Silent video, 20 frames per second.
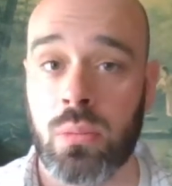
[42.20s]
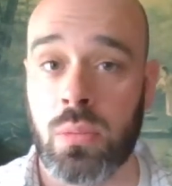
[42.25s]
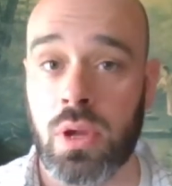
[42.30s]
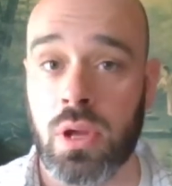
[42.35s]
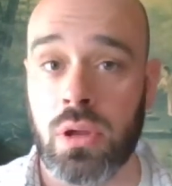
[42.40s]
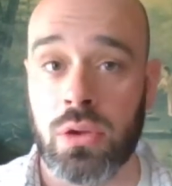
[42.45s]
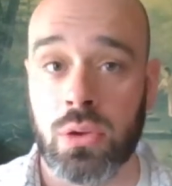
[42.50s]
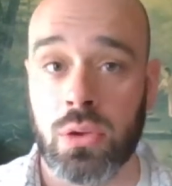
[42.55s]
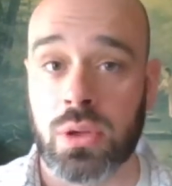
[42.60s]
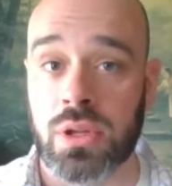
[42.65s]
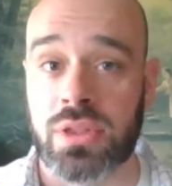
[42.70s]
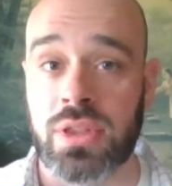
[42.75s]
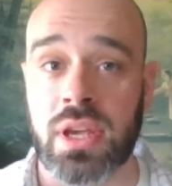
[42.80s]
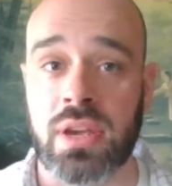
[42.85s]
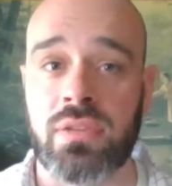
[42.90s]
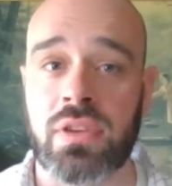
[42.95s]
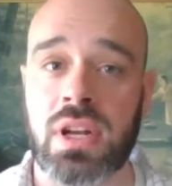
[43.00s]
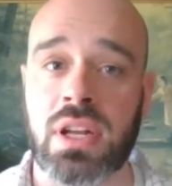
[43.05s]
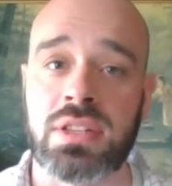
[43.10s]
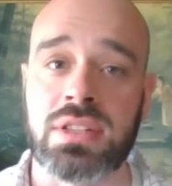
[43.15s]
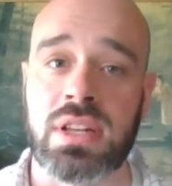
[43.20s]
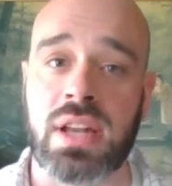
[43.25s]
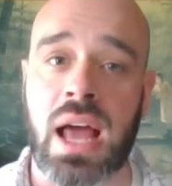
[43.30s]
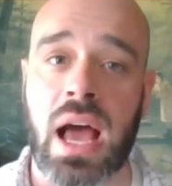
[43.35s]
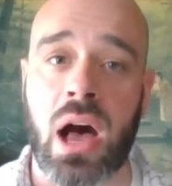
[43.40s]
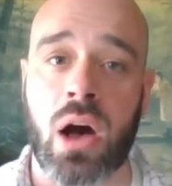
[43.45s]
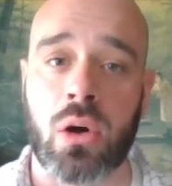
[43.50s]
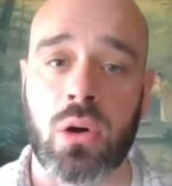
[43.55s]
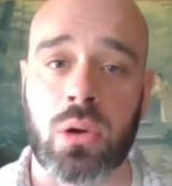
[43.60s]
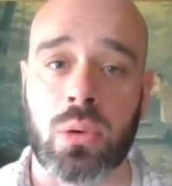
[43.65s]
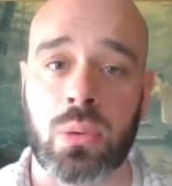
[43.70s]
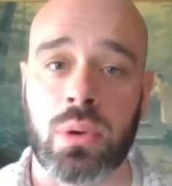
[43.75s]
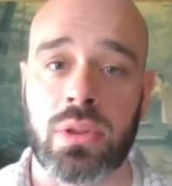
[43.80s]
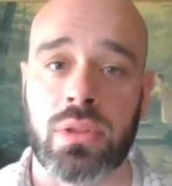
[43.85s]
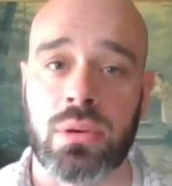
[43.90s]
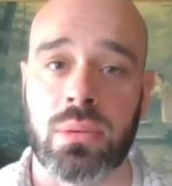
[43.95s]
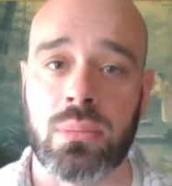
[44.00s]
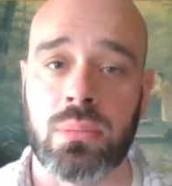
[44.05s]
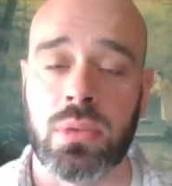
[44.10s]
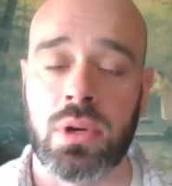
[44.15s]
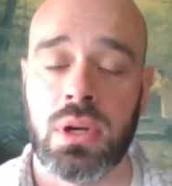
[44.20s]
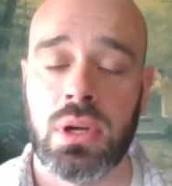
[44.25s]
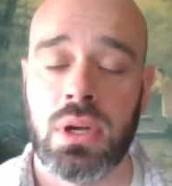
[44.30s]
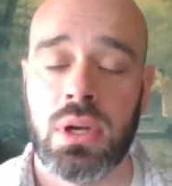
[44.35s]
You could think of it as an algorithm.